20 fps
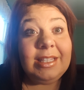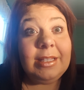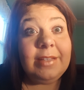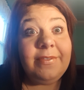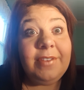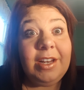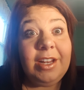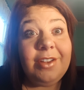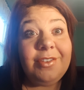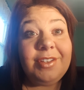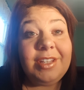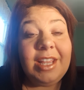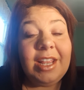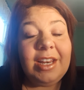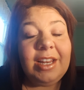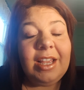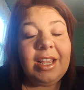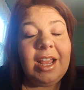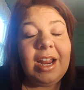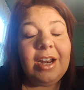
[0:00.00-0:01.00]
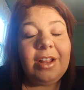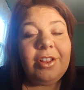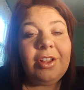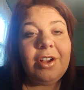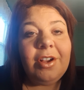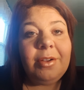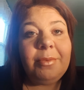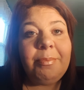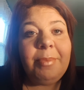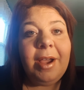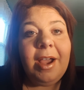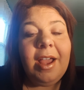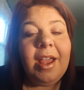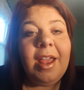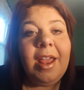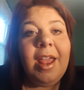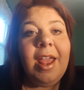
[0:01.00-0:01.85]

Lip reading: the video is getting kind of long. But